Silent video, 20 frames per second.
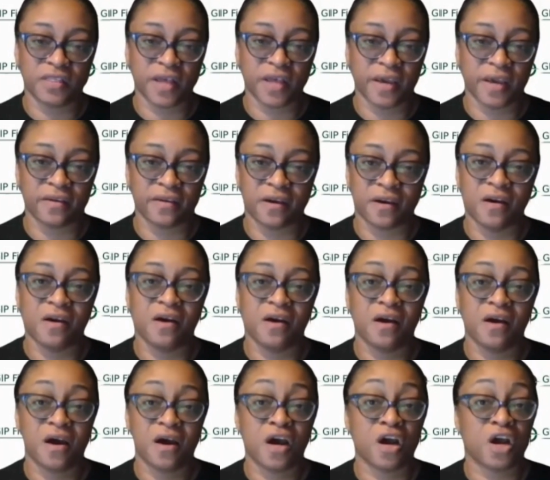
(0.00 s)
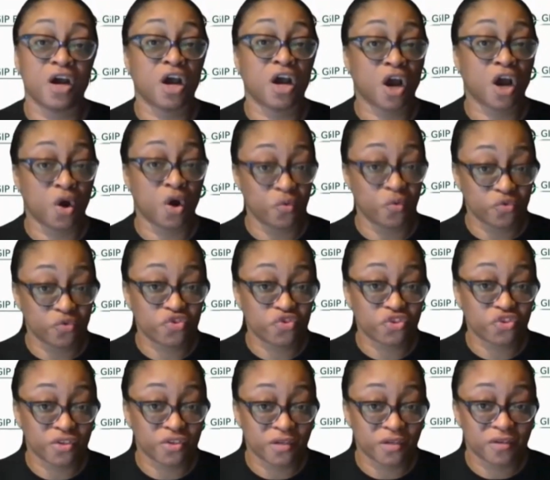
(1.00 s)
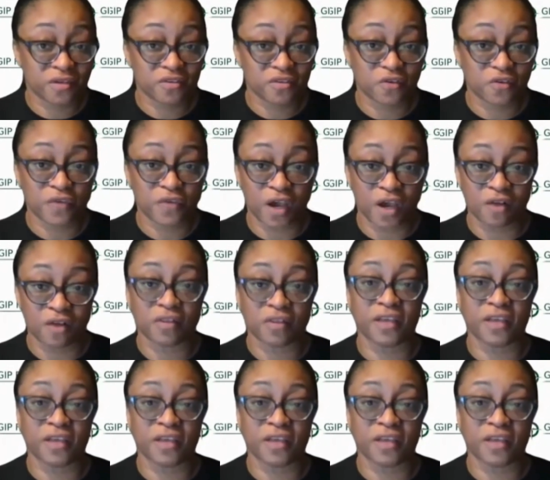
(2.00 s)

like a coach. So if y'all